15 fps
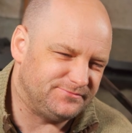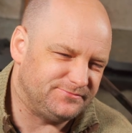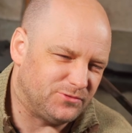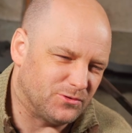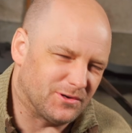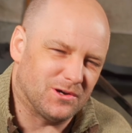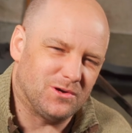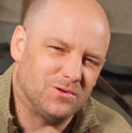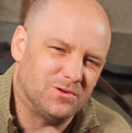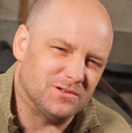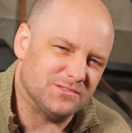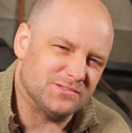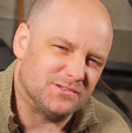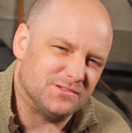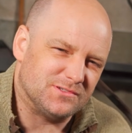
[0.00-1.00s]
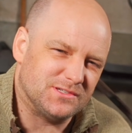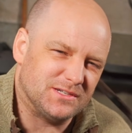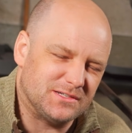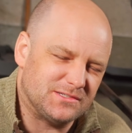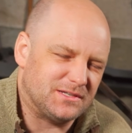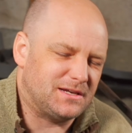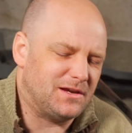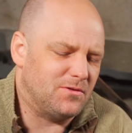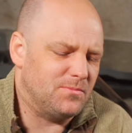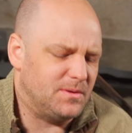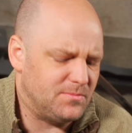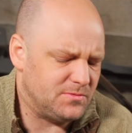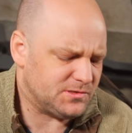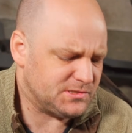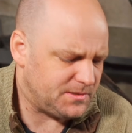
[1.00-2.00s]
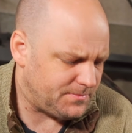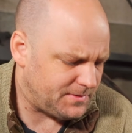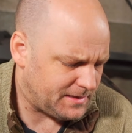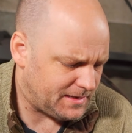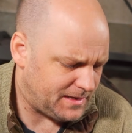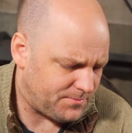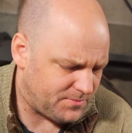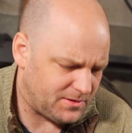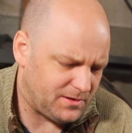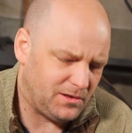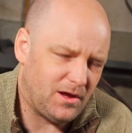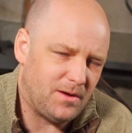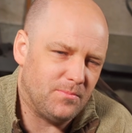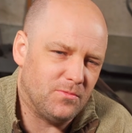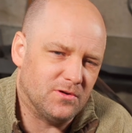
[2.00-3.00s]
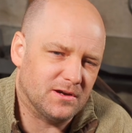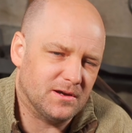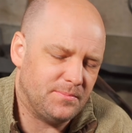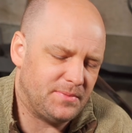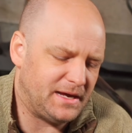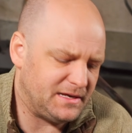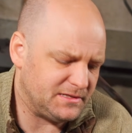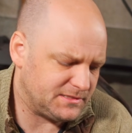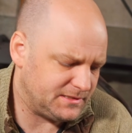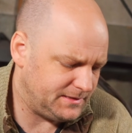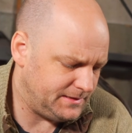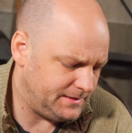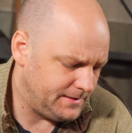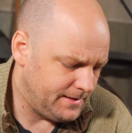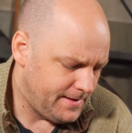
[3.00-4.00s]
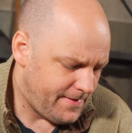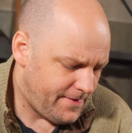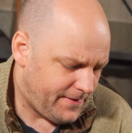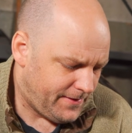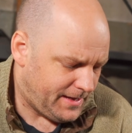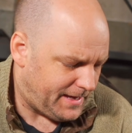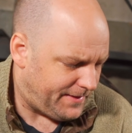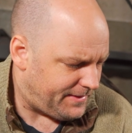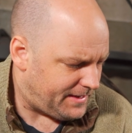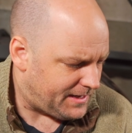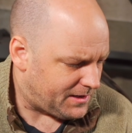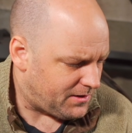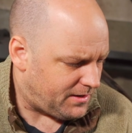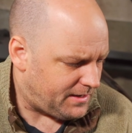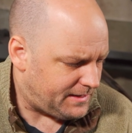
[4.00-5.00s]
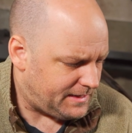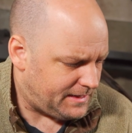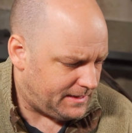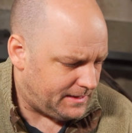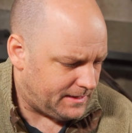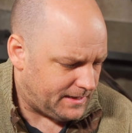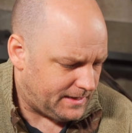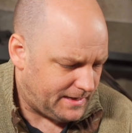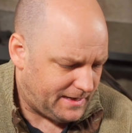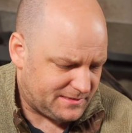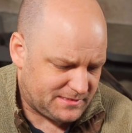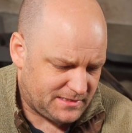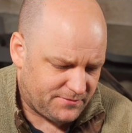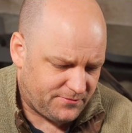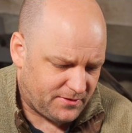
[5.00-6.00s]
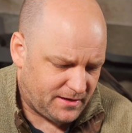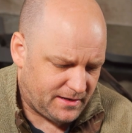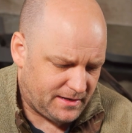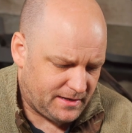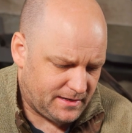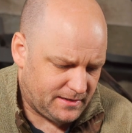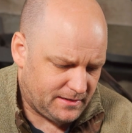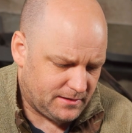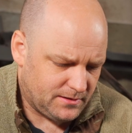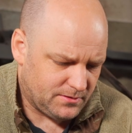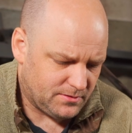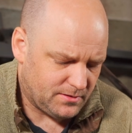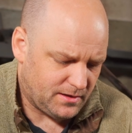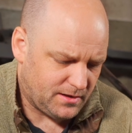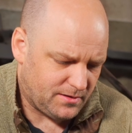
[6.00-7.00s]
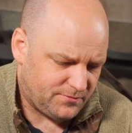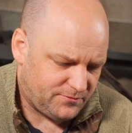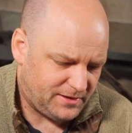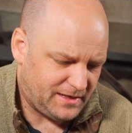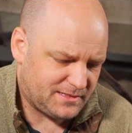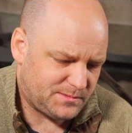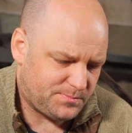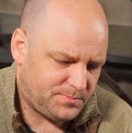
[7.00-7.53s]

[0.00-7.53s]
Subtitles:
4 quarts or 6, I can't remember, something like that, but a lot more capacity. And then I got a SFI flex